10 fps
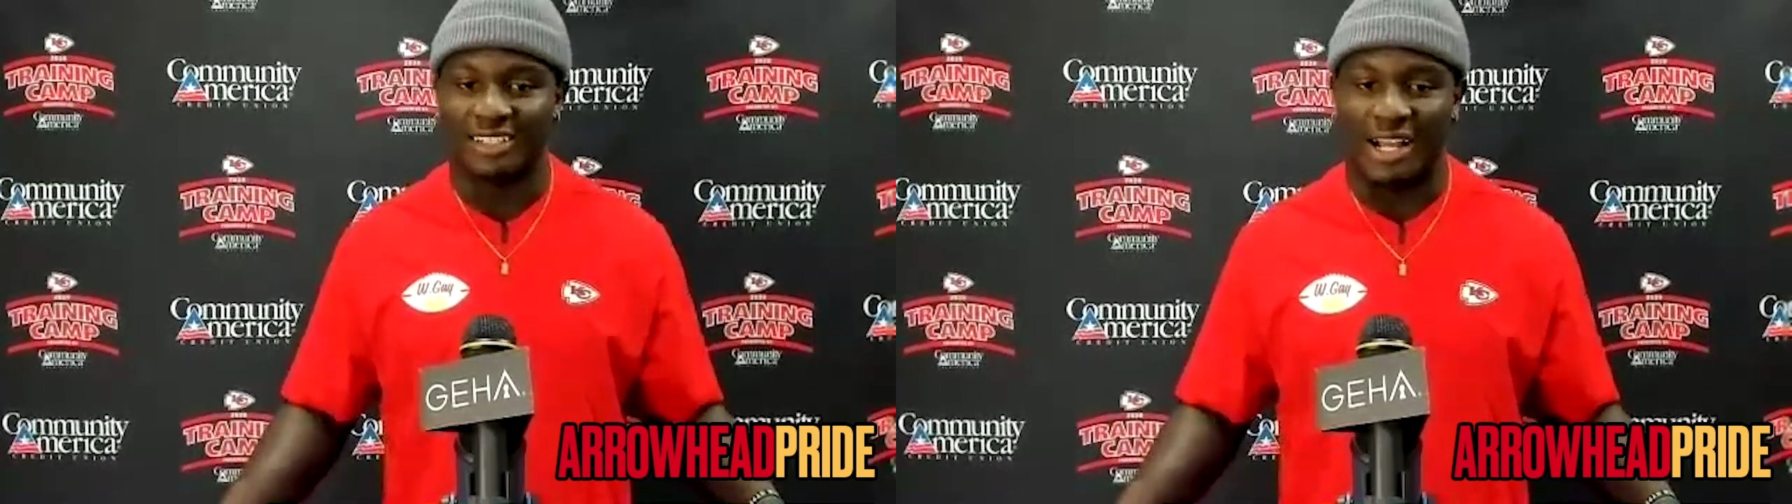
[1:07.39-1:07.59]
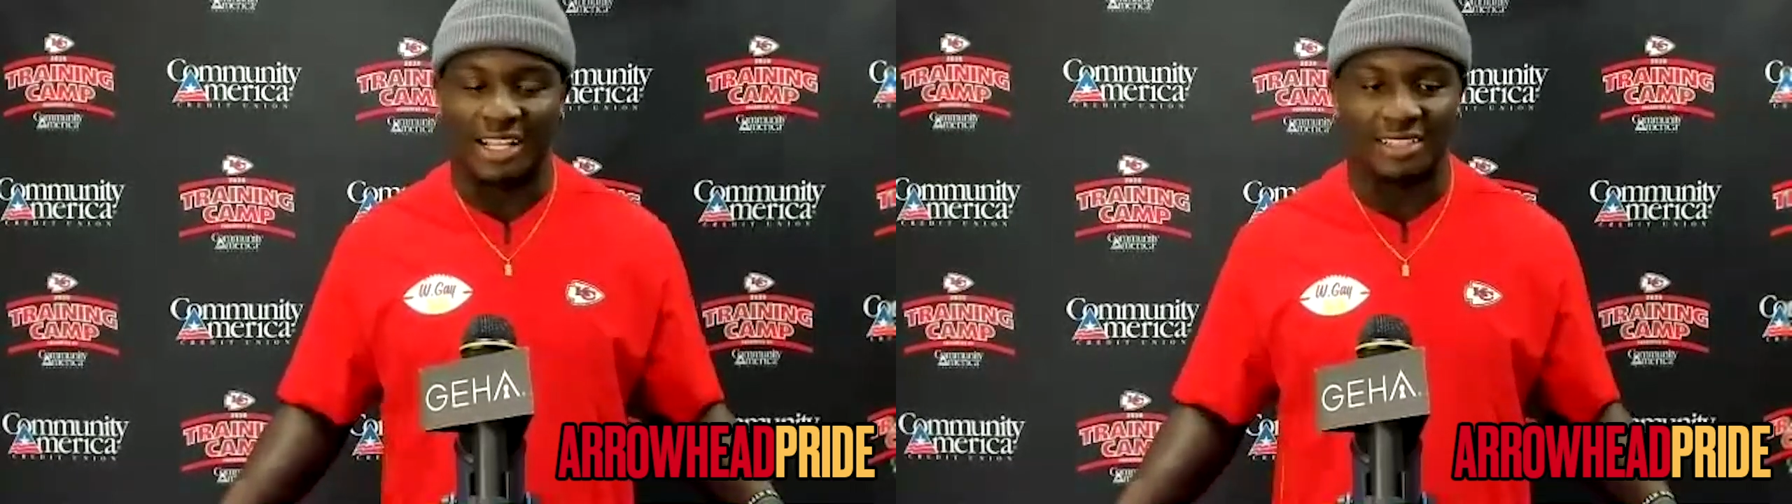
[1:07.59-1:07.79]

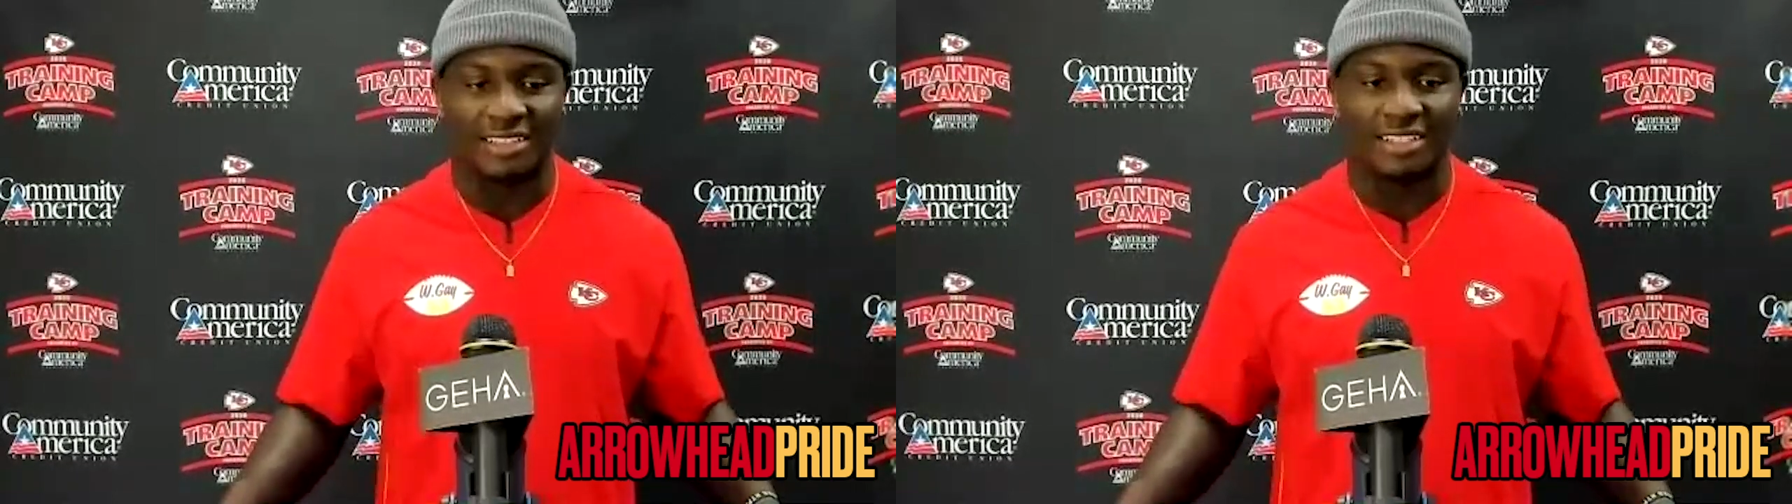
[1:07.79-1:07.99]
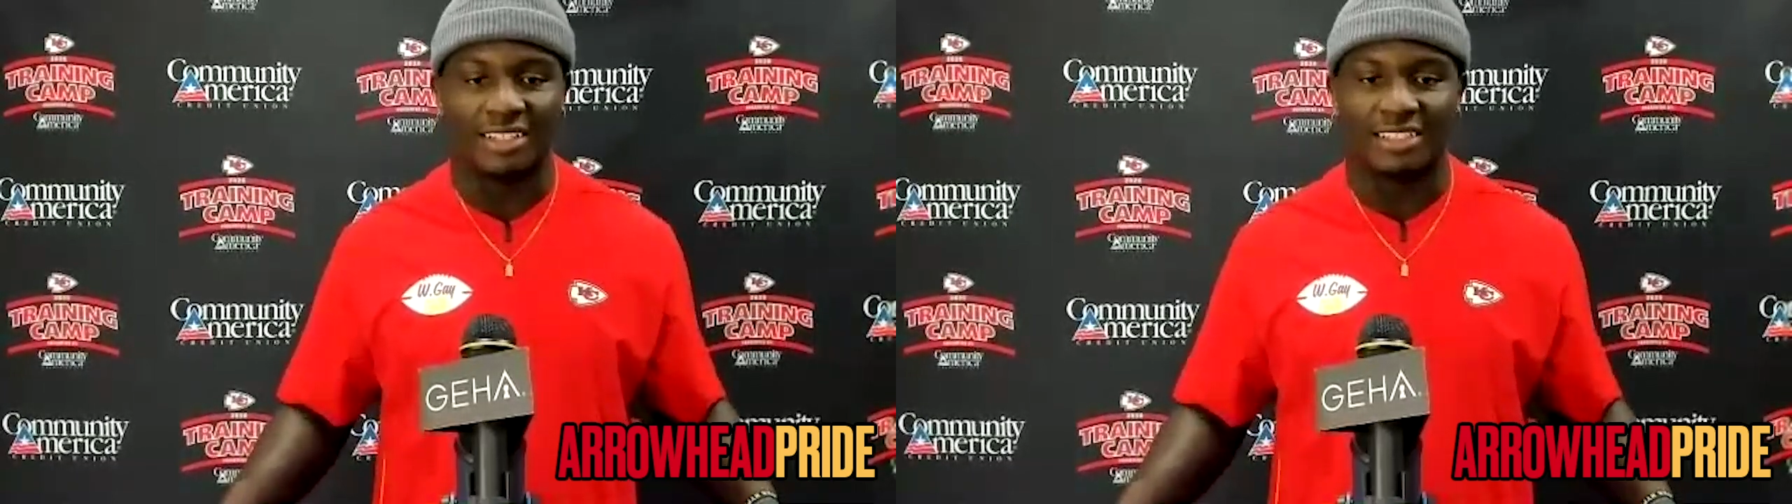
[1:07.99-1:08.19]
I can
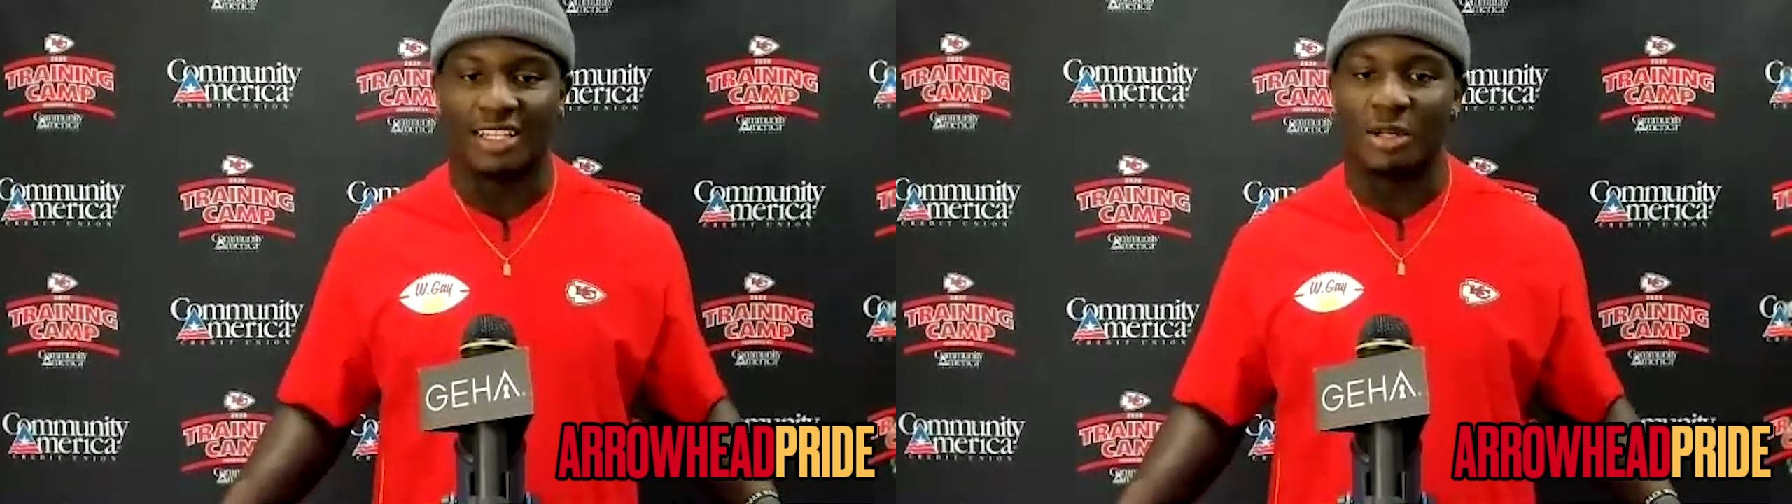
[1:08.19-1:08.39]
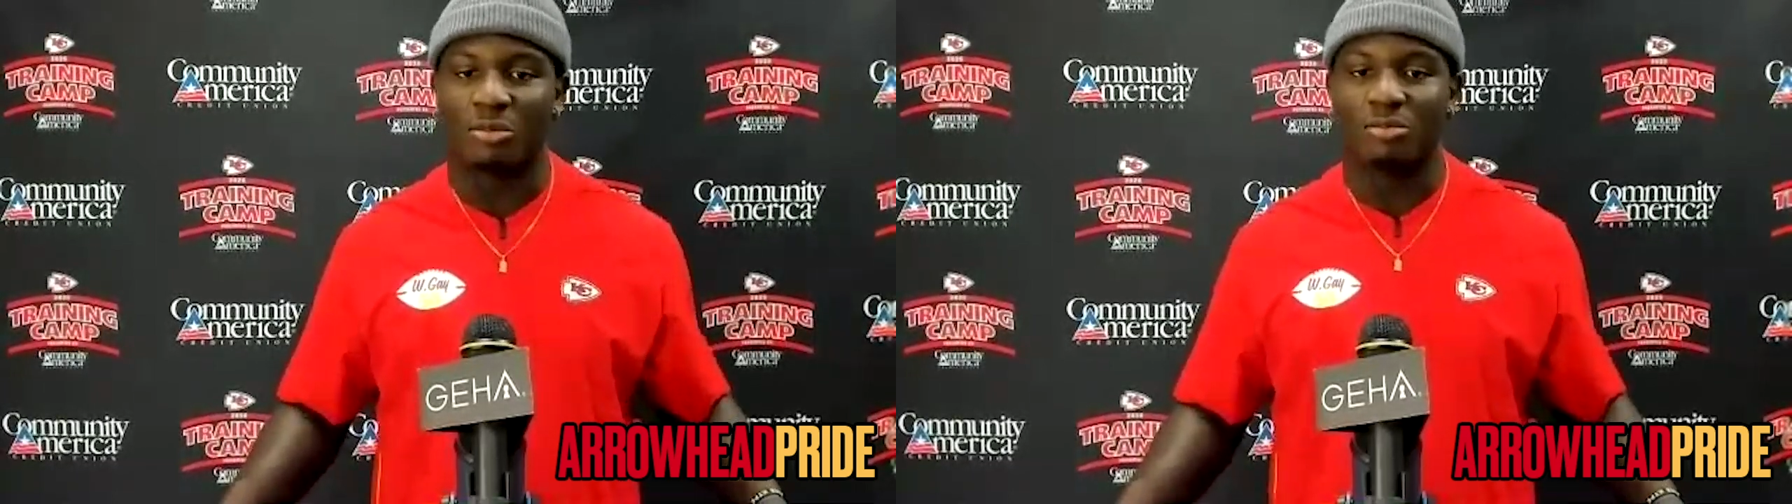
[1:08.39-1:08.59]

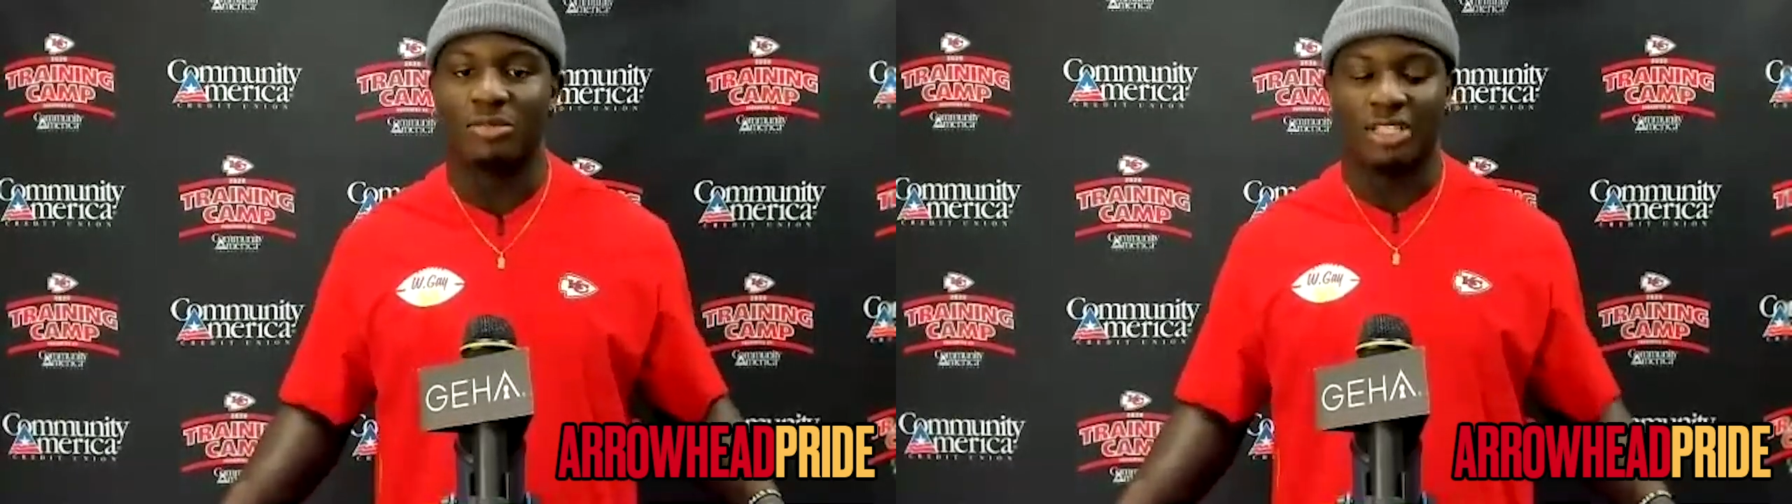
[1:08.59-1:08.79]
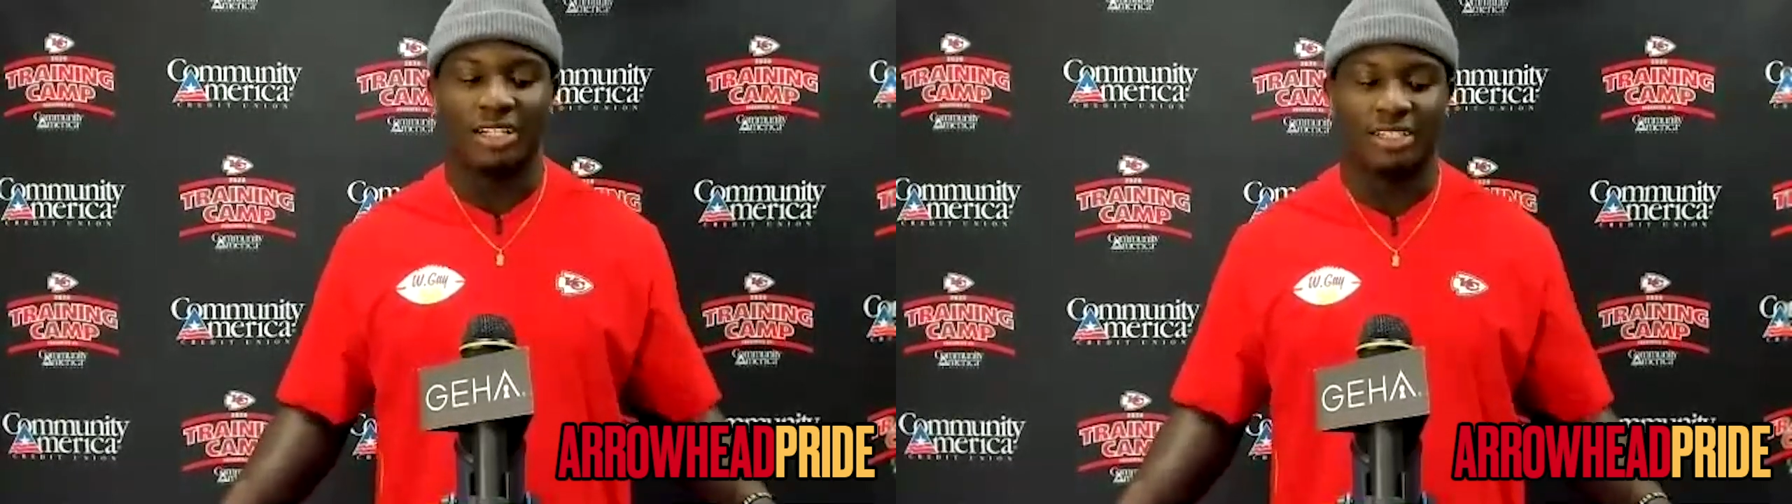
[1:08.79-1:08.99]
continue
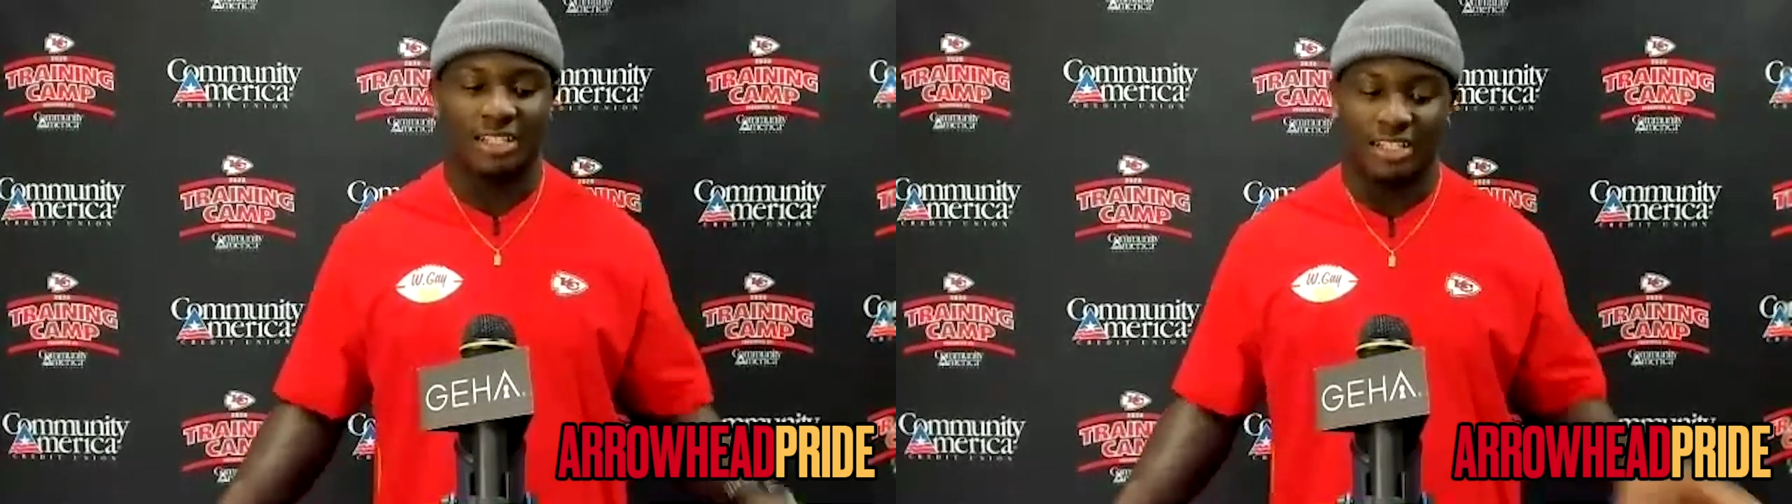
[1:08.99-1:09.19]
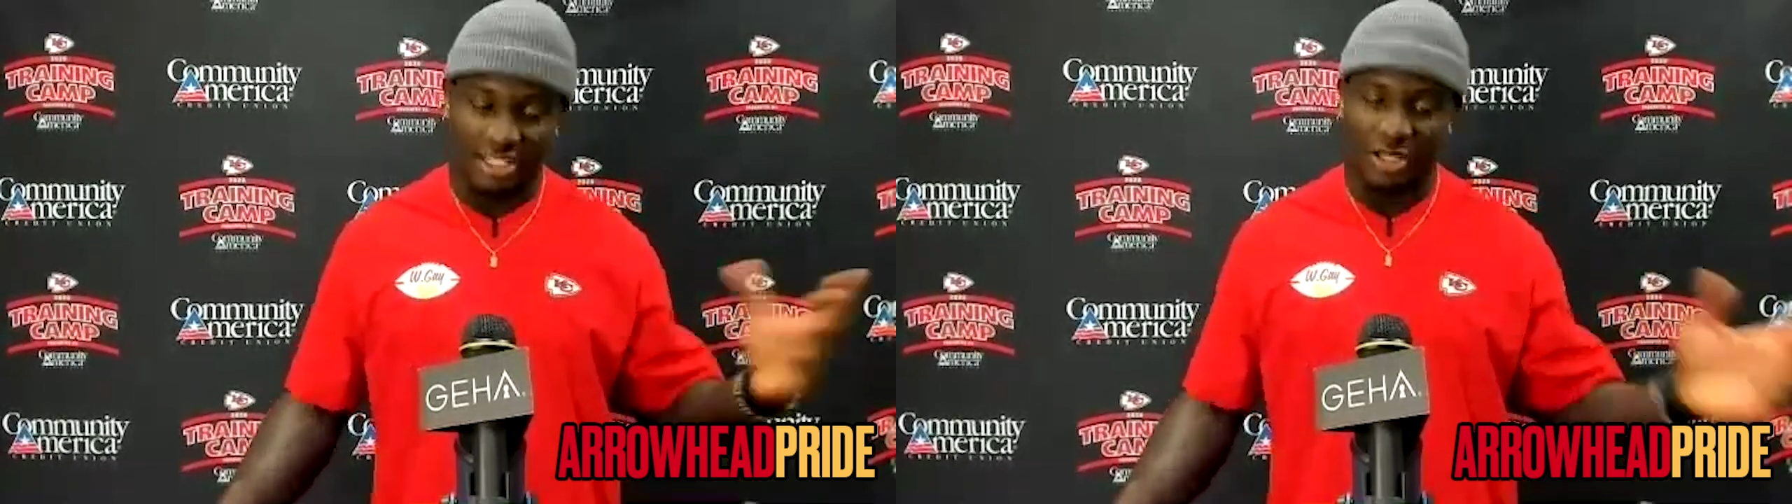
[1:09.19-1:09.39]
to
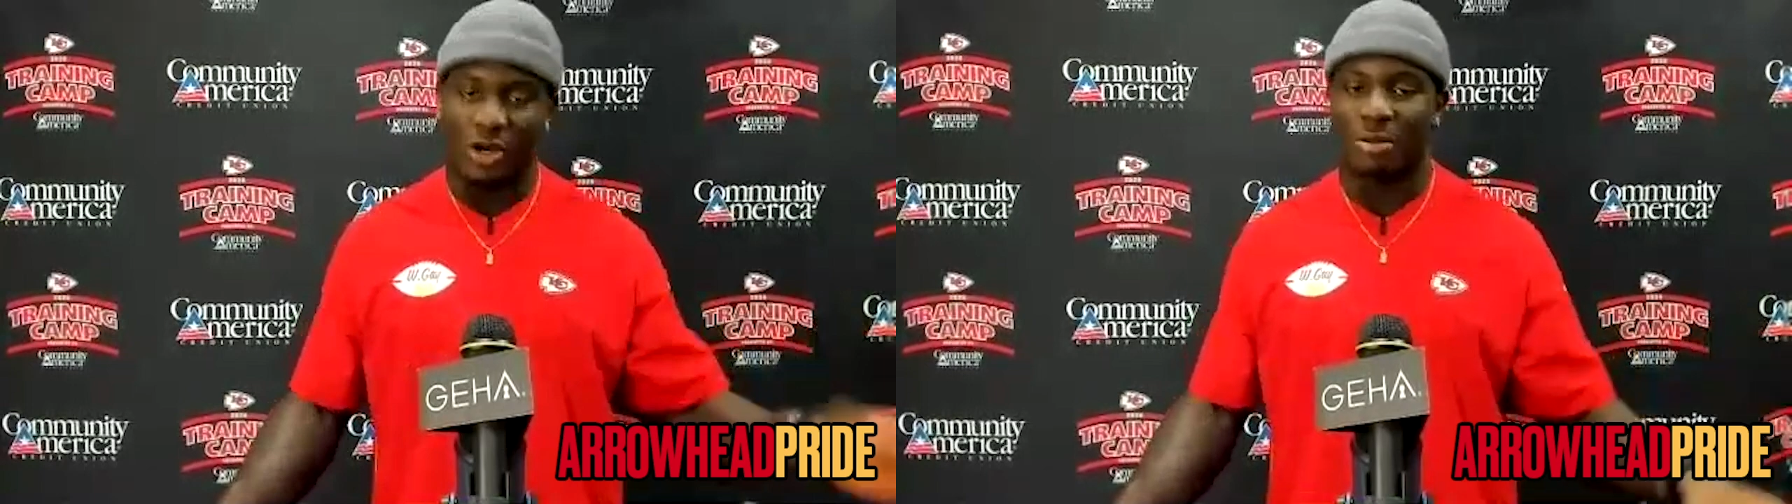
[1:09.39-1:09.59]
continue